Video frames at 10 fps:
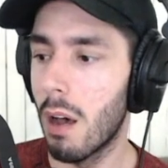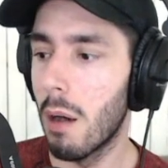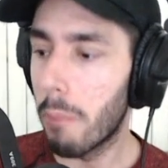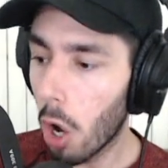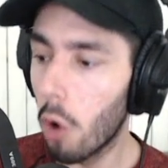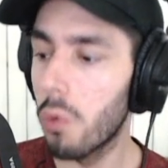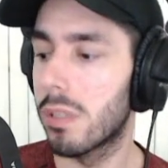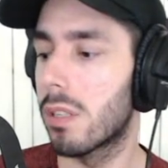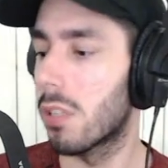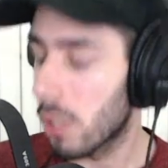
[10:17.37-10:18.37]

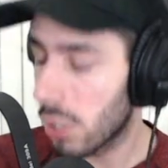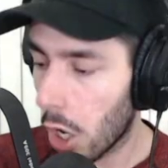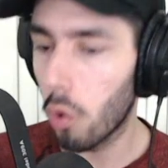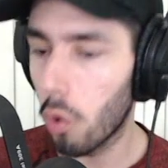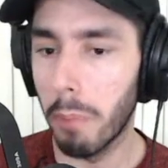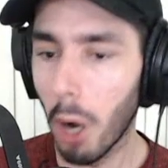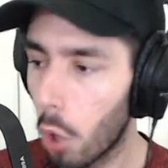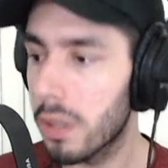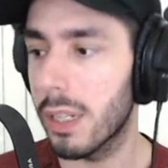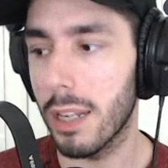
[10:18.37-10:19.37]
post DAZN,
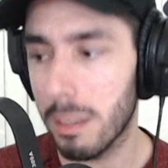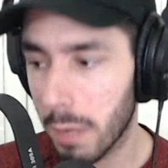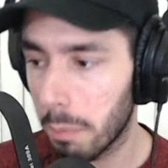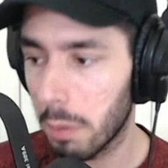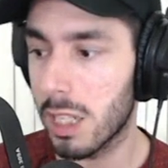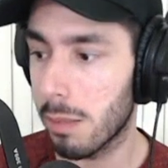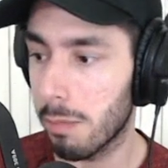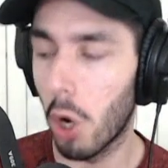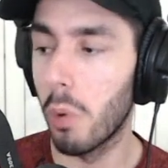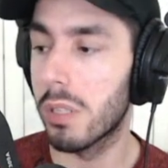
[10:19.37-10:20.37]
post ESPN Plus,
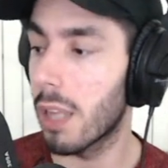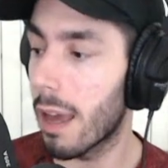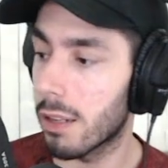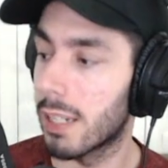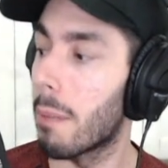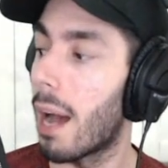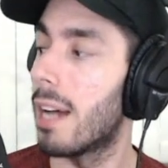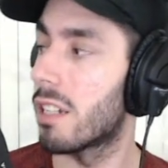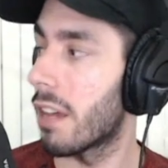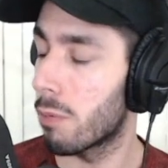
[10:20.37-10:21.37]
post the
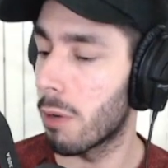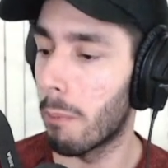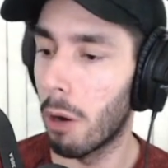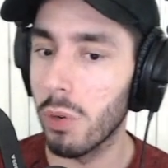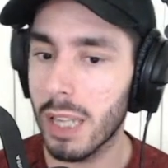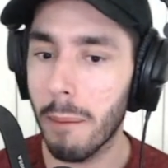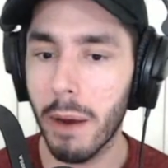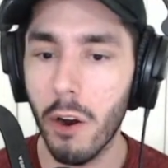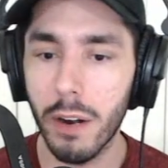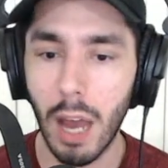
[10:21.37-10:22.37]
demise of HBO, post that
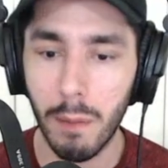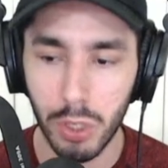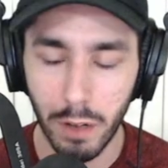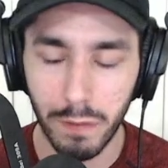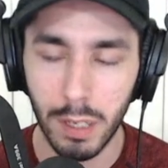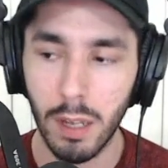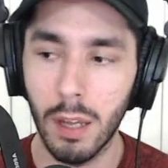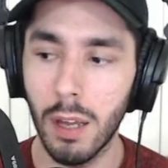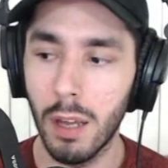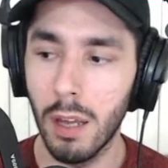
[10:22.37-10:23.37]
paradigm shift
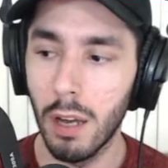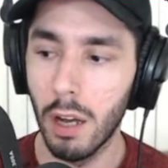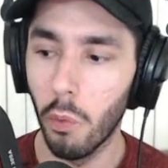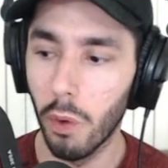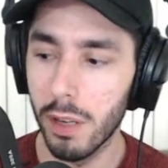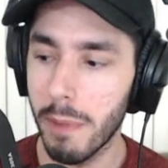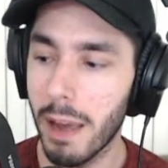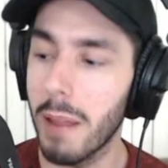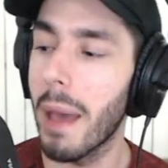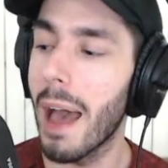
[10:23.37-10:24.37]
was
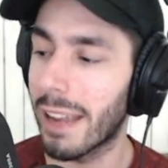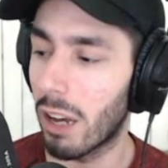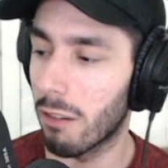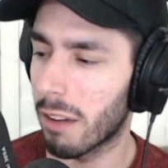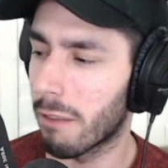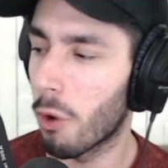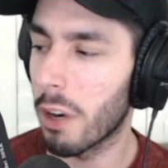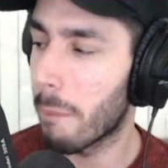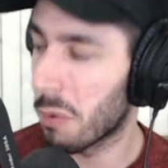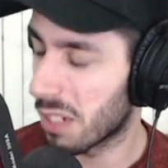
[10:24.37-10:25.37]
Manny Pacquiao at like
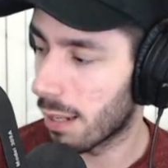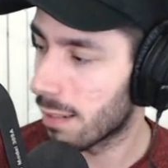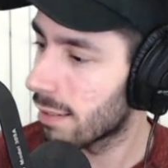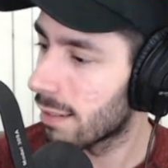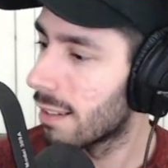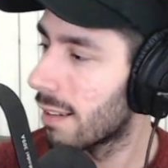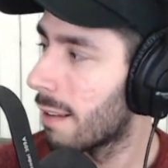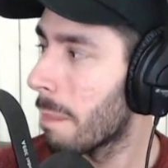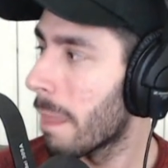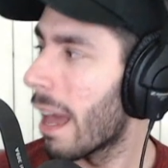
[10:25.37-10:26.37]
48%.
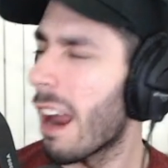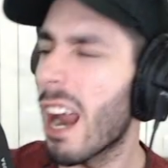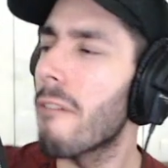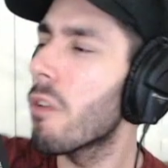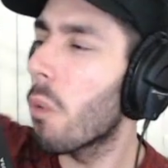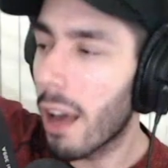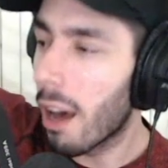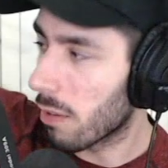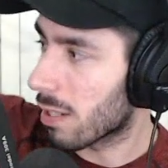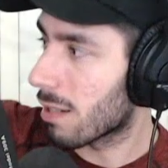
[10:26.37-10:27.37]
Everyone
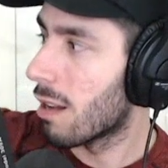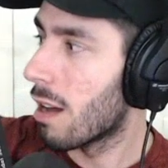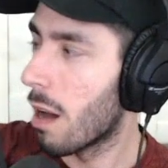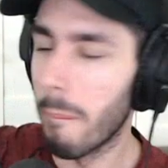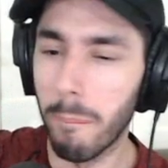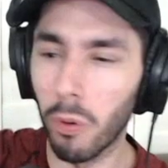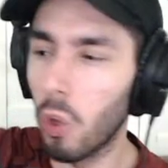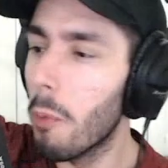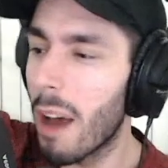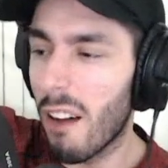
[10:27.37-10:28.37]
else
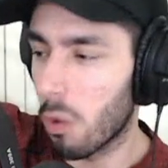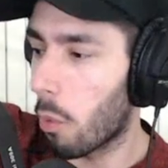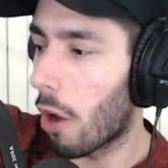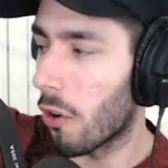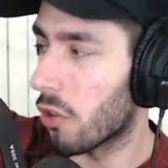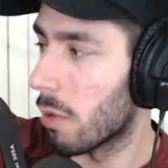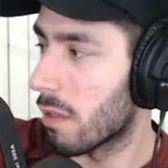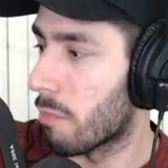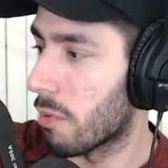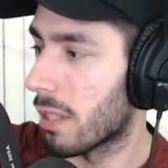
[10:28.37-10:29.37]
blew him out of the water in terms
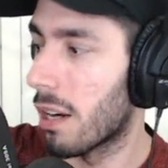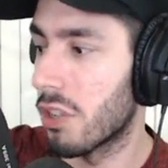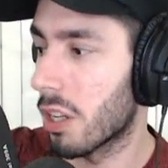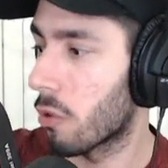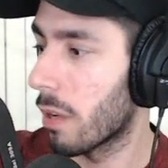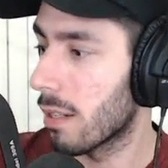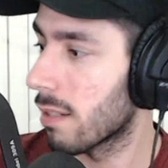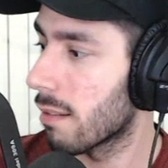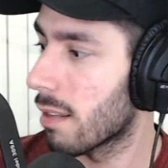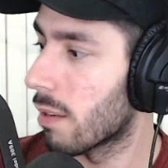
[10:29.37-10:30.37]
of percentage
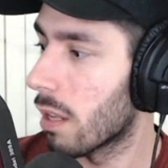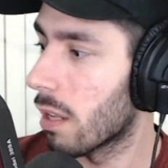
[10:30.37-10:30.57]
increase in